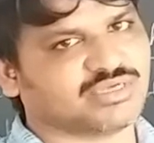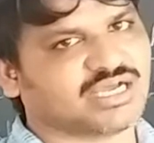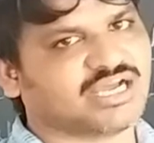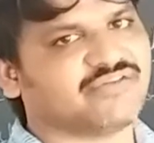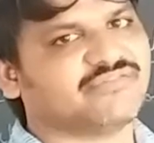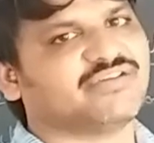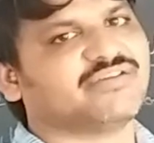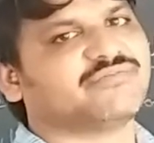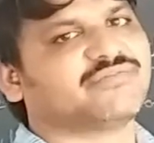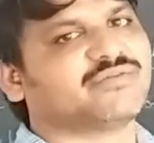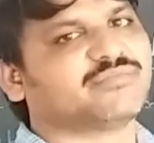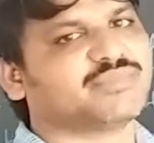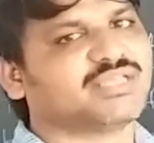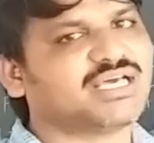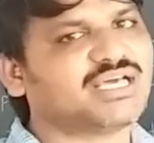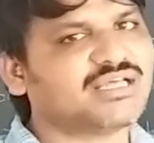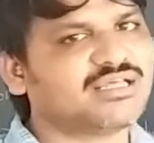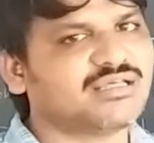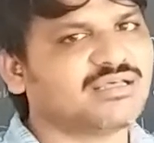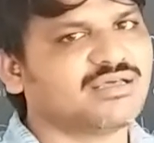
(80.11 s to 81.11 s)
Away from
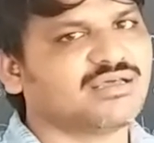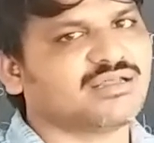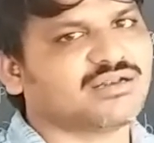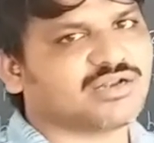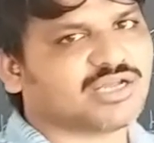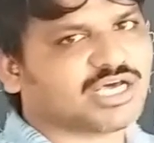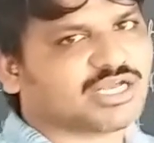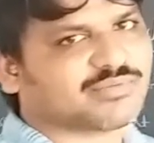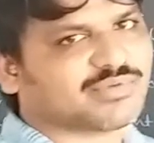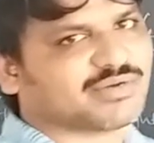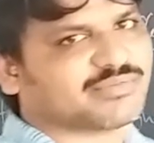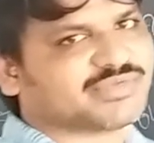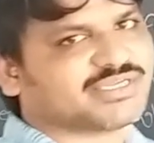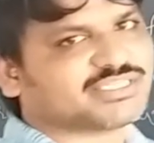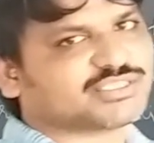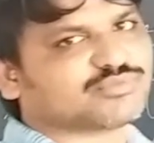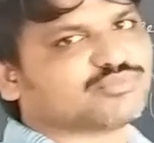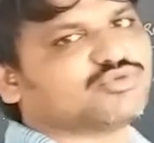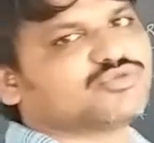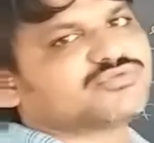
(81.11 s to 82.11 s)
the normal
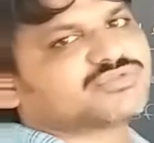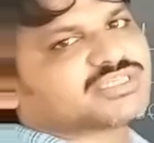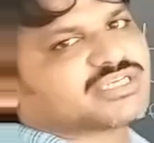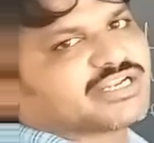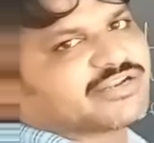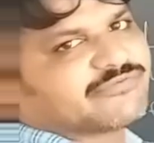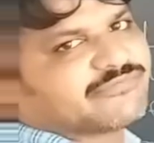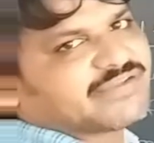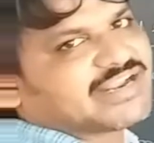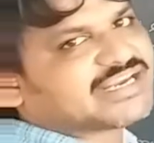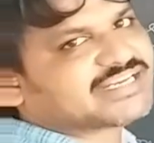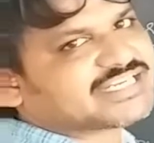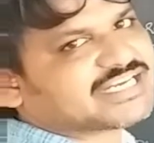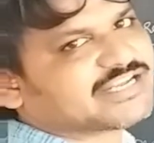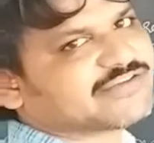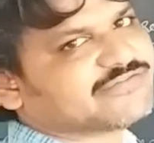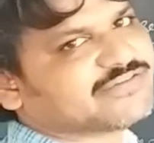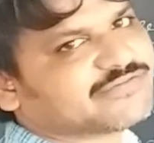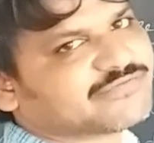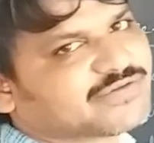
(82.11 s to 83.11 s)
means moves refracted
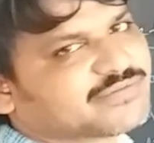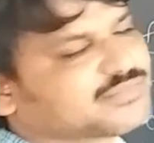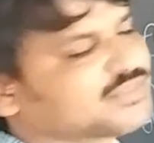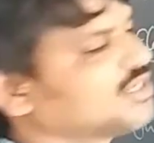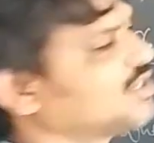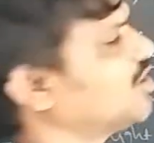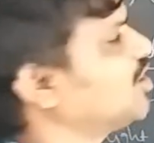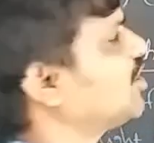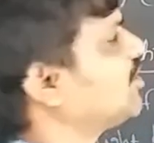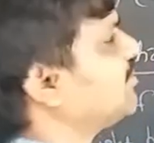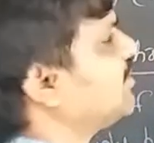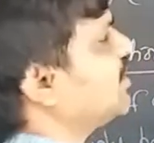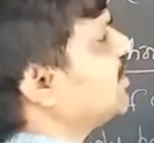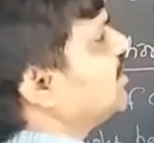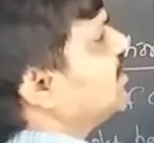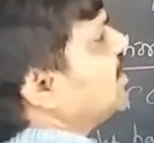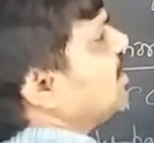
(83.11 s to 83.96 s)
away from the normal.